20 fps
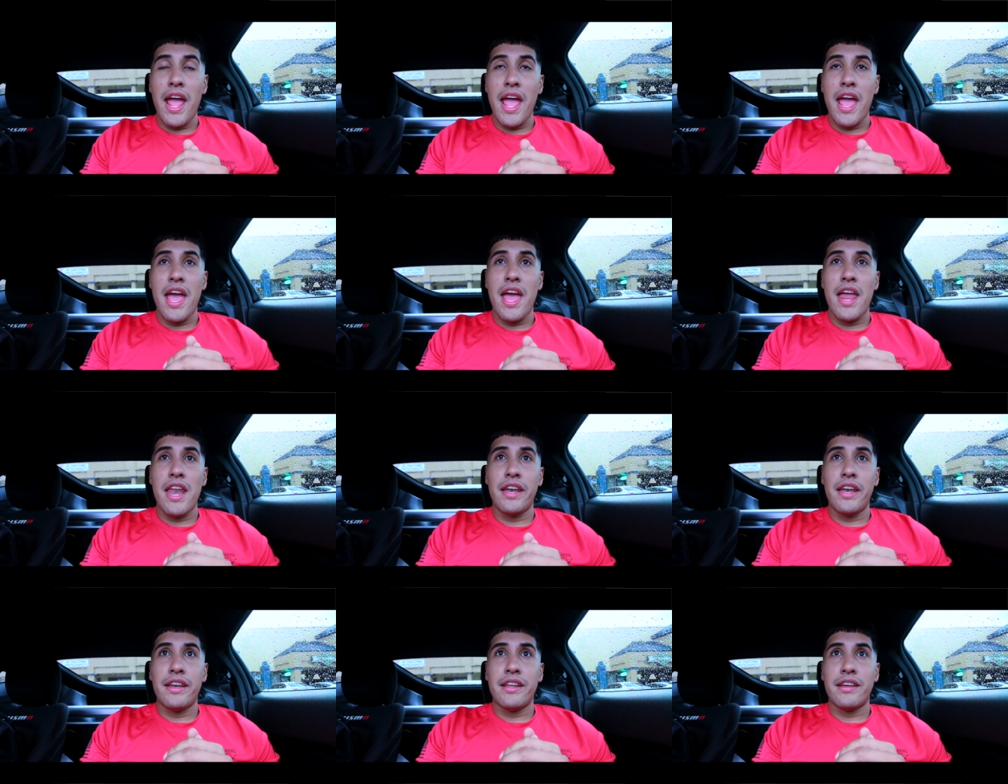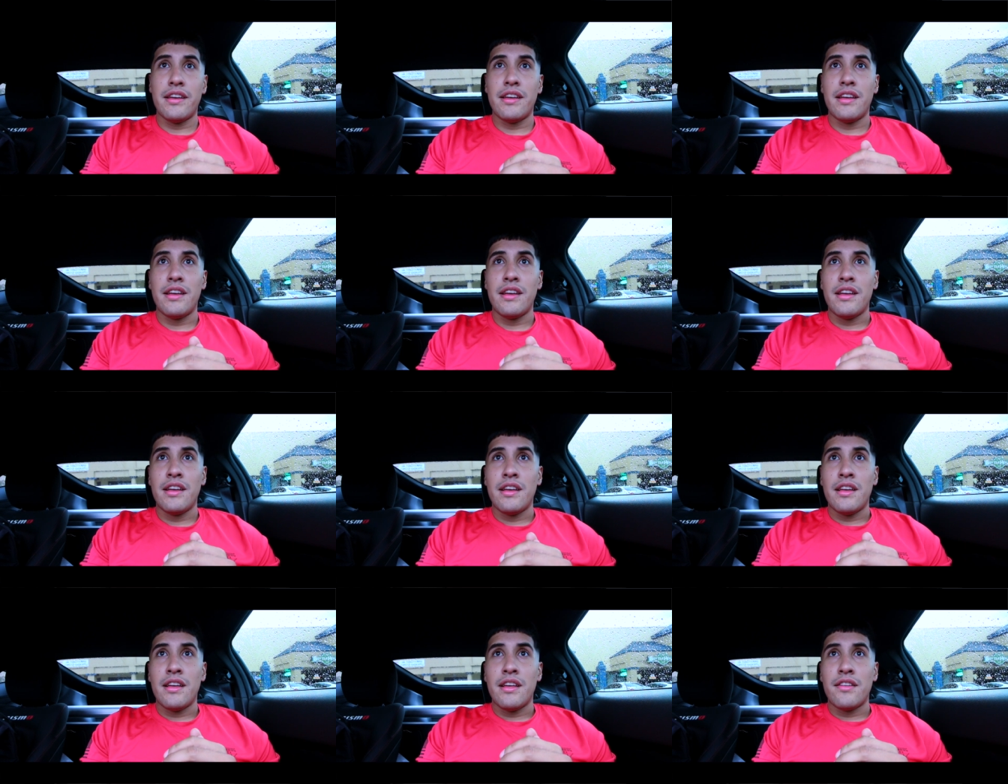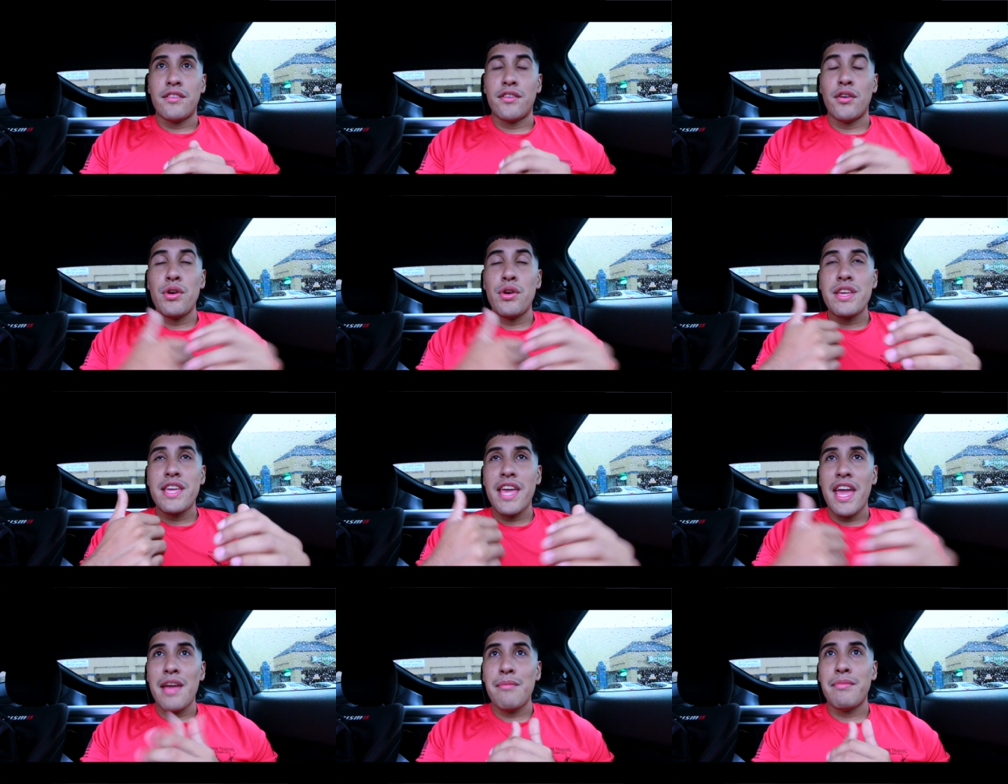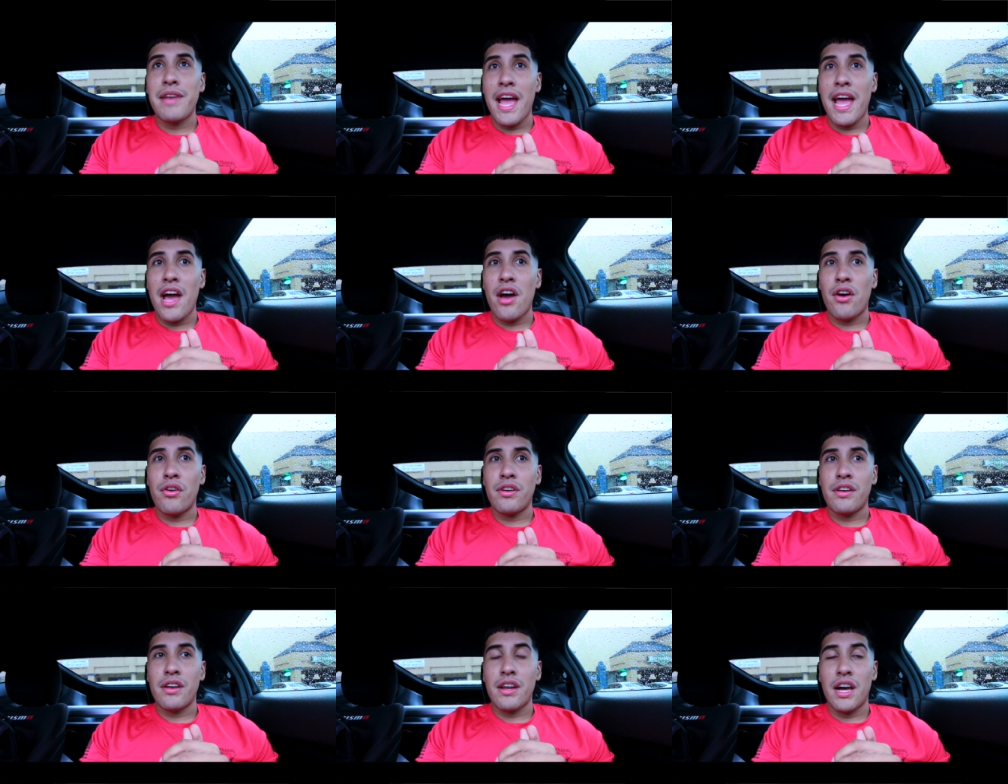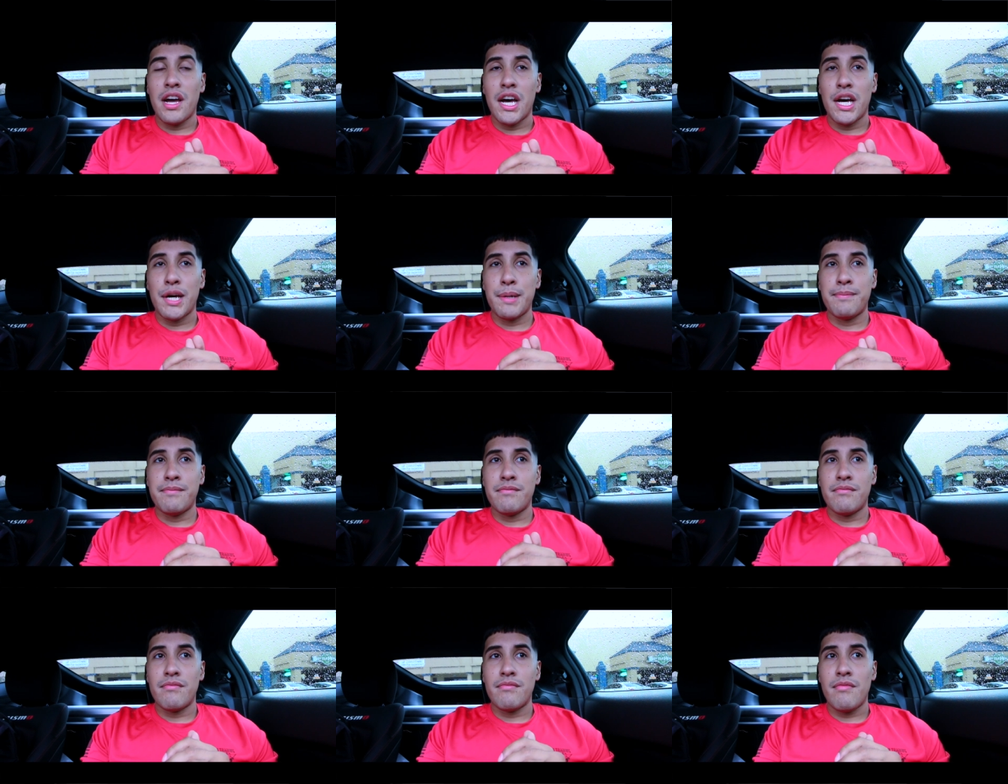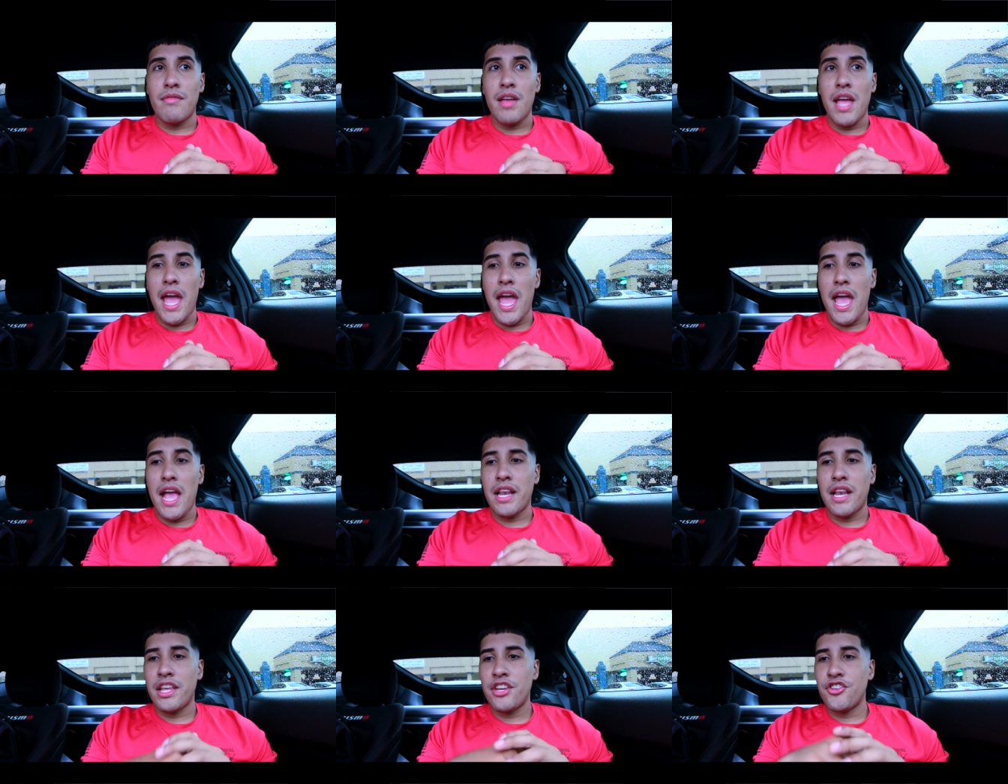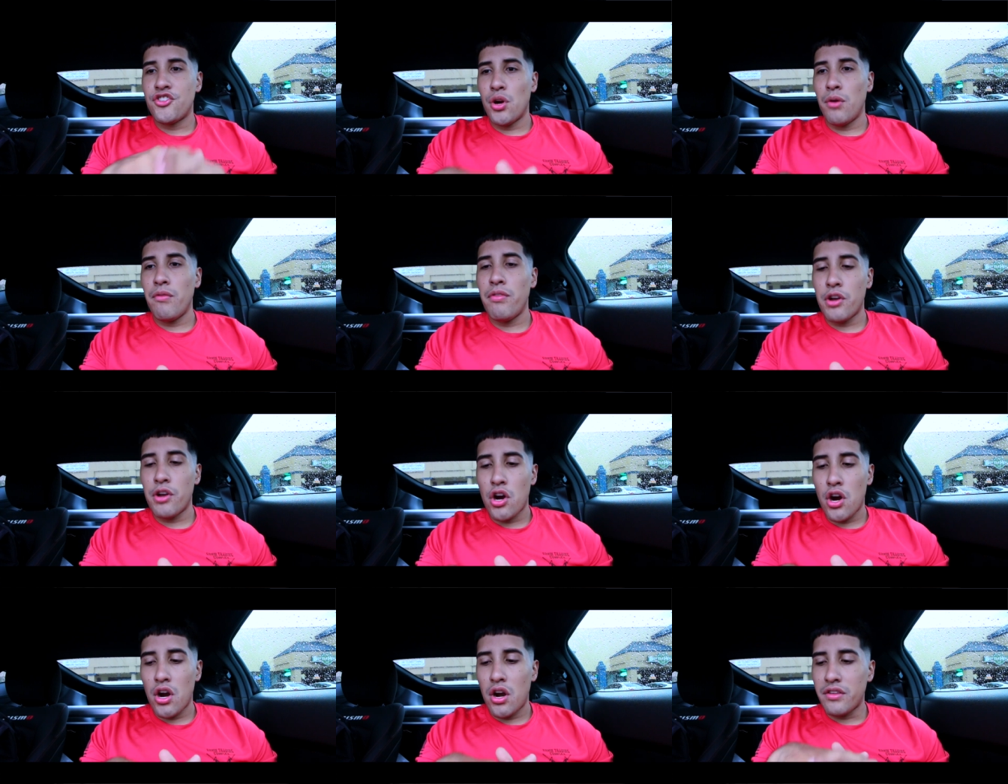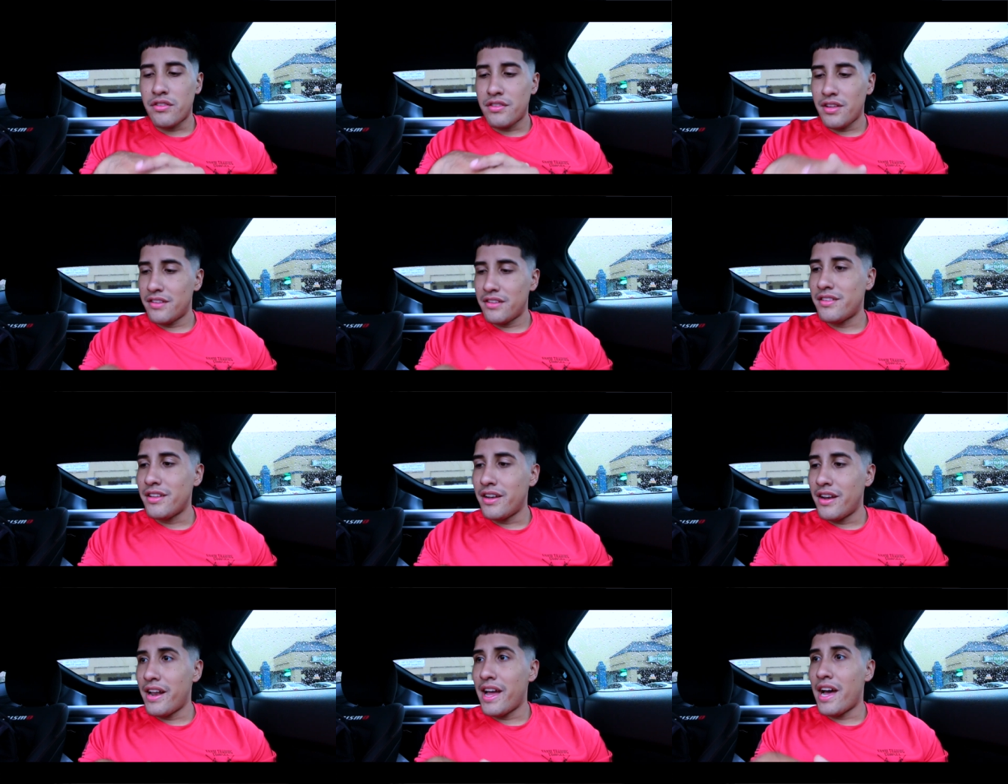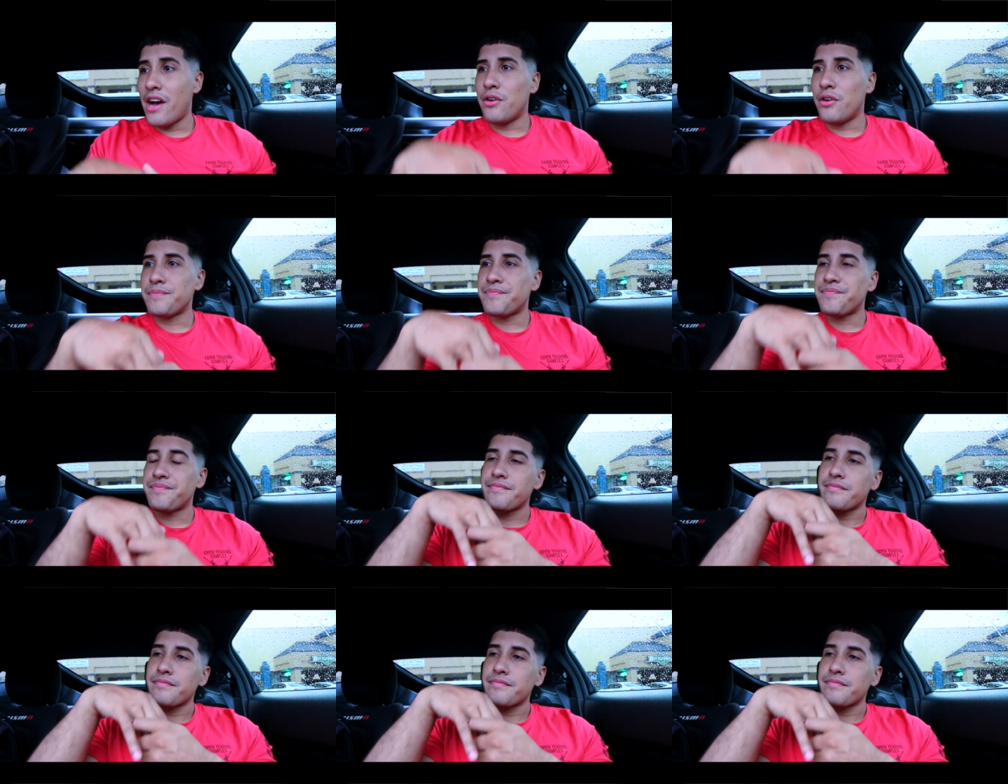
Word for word: And so he came down um, and he drove the car, tested it out,